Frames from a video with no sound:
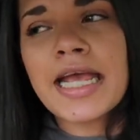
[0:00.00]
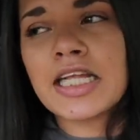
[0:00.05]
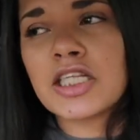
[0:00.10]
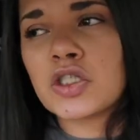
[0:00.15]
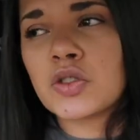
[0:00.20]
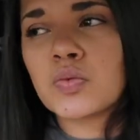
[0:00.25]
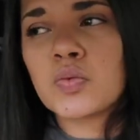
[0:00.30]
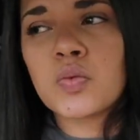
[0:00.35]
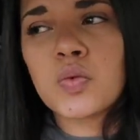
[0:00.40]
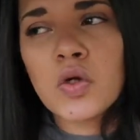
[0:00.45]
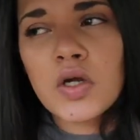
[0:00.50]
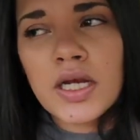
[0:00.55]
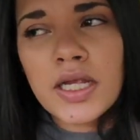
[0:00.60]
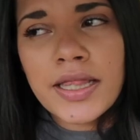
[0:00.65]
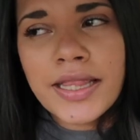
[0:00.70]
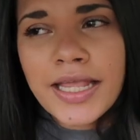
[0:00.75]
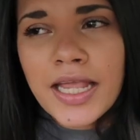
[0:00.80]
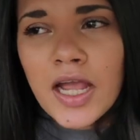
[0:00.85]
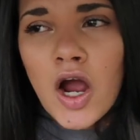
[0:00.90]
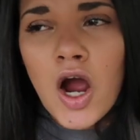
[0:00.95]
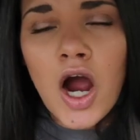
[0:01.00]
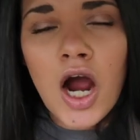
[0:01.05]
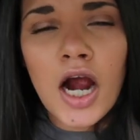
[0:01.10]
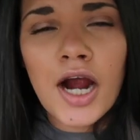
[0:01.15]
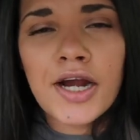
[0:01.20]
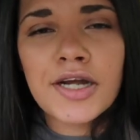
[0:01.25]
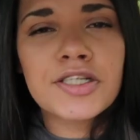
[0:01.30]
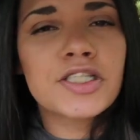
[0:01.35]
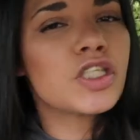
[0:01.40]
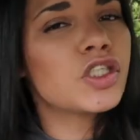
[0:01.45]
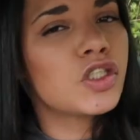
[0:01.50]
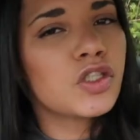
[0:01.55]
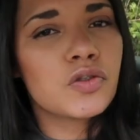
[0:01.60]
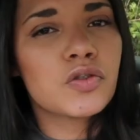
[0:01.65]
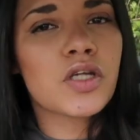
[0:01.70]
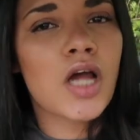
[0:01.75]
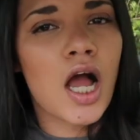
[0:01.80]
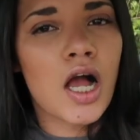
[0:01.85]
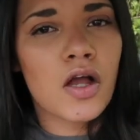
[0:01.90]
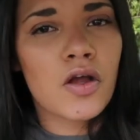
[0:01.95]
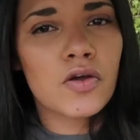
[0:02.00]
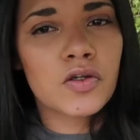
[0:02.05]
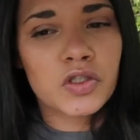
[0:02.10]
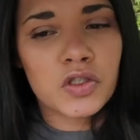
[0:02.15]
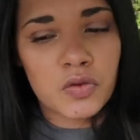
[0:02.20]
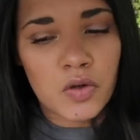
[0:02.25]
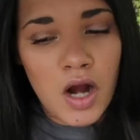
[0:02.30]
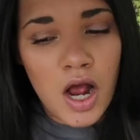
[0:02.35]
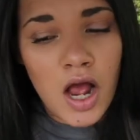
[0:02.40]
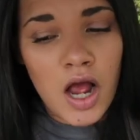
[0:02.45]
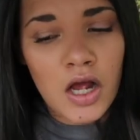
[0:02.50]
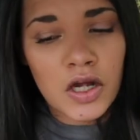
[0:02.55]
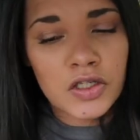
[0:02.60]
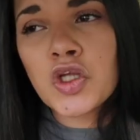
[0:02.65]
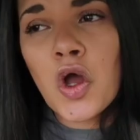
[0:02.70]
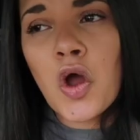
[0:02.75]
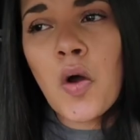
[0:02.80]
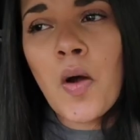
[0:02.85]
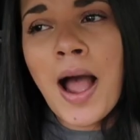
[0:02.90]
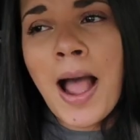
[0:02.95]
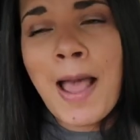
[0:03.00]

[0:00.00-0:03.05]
it's really hard to do tacos wrong. So